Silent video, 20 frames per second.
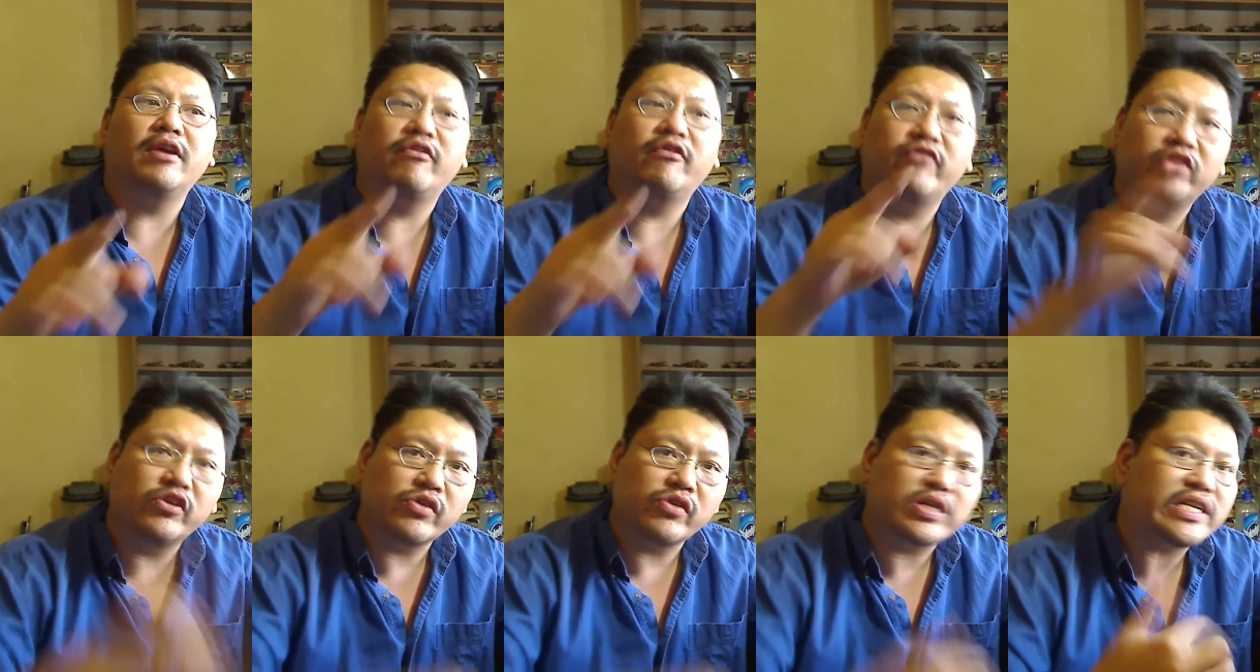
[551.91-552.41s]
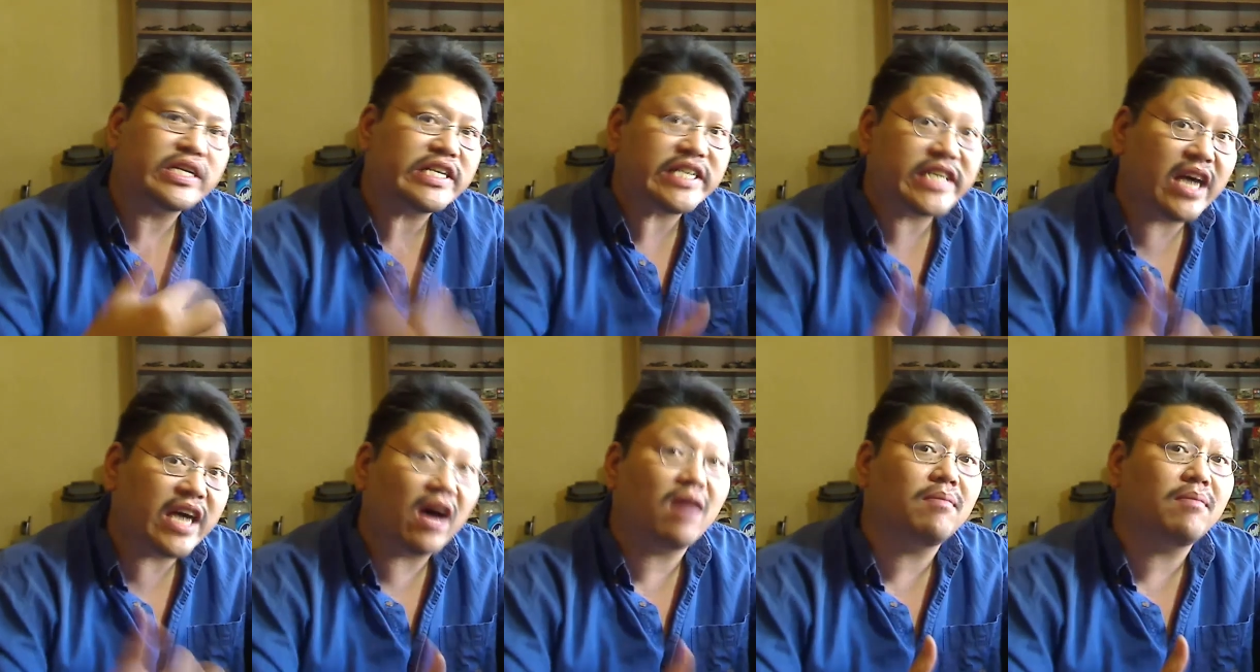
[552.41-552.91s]
if you
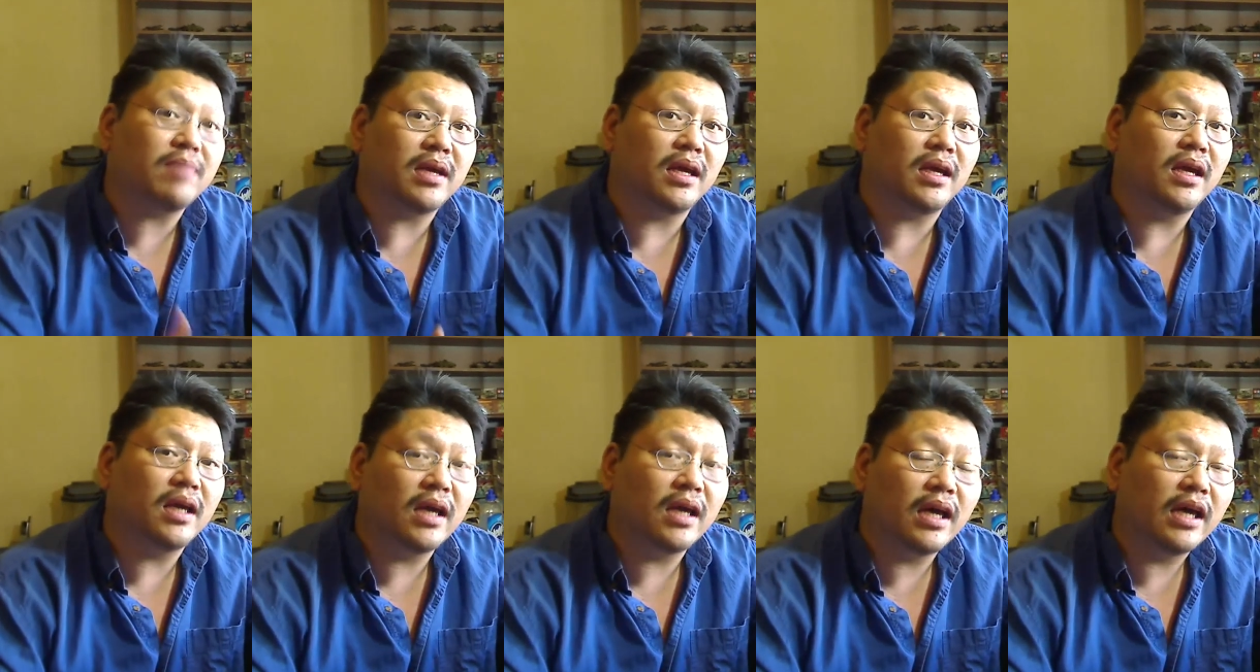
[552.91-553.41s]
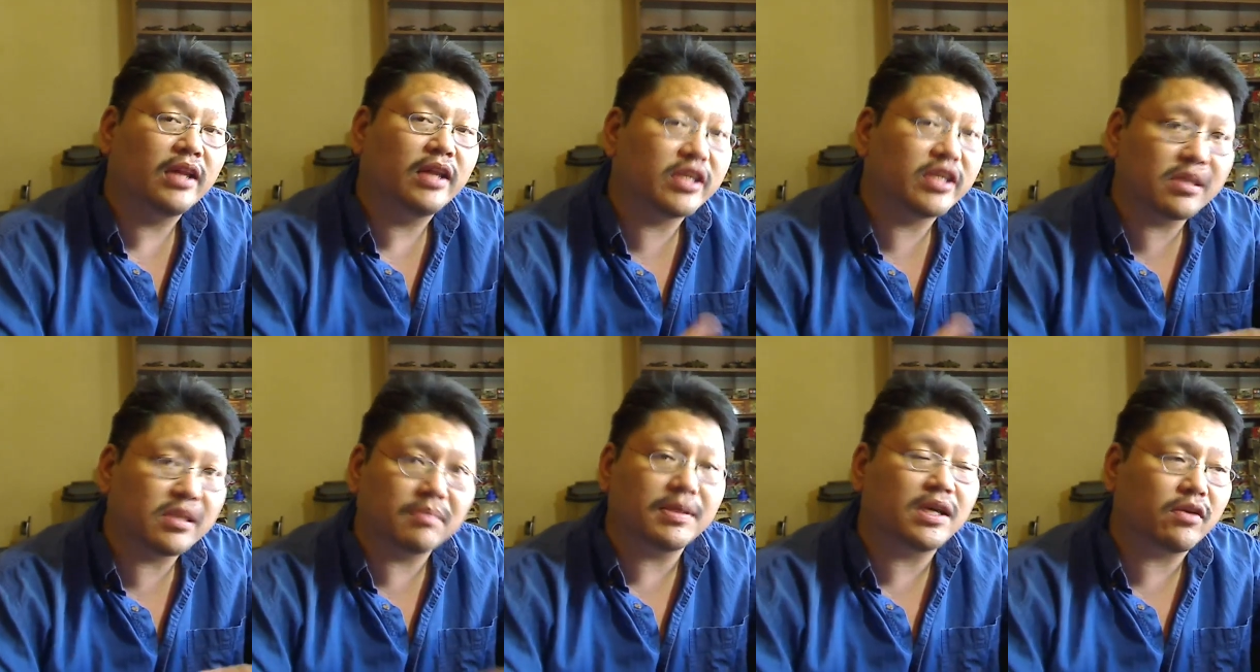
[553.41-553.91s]
can tell me,
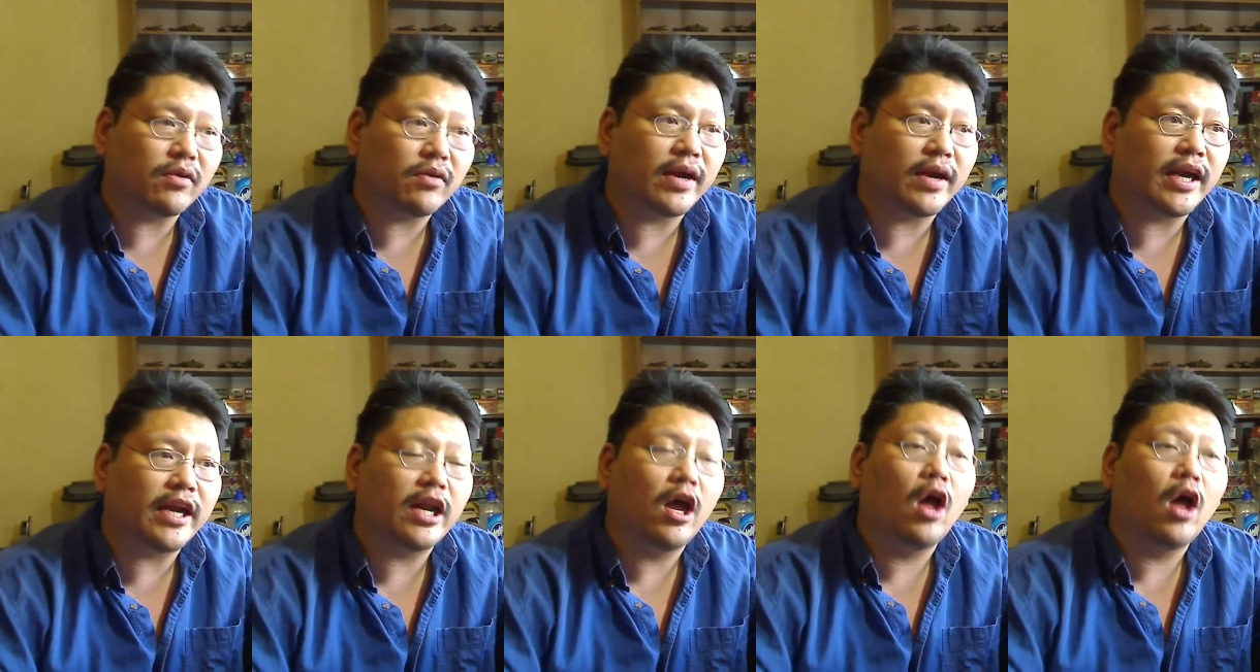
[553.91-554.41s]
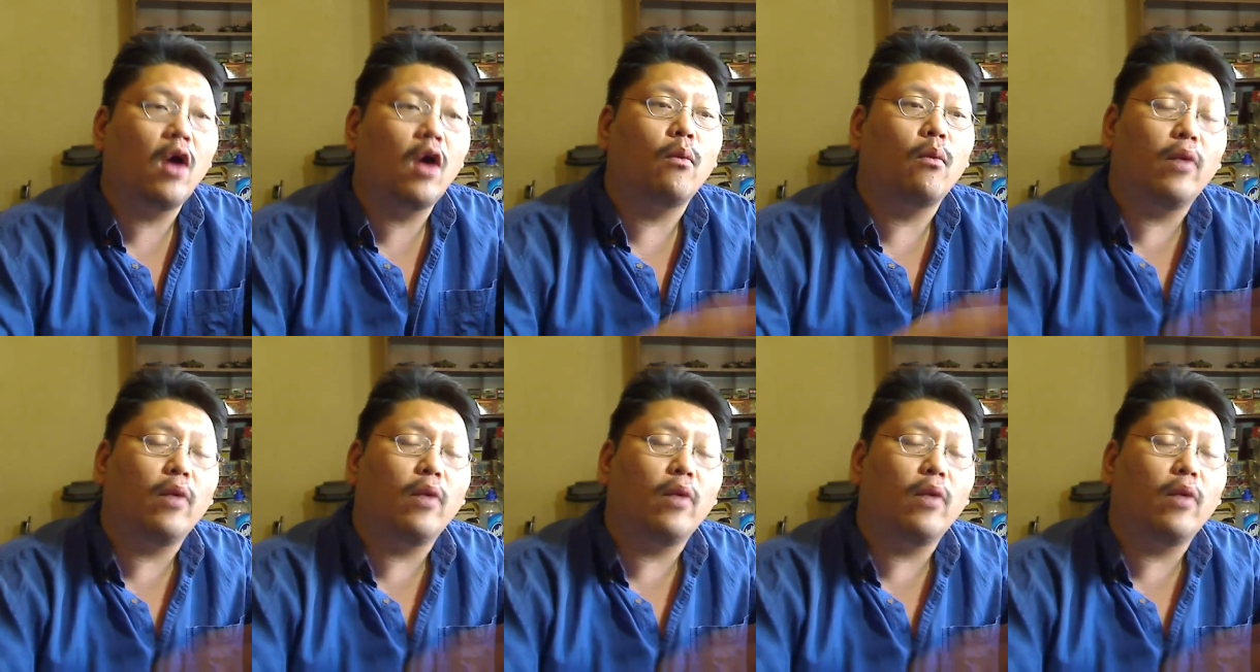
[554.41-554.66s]
this will be great.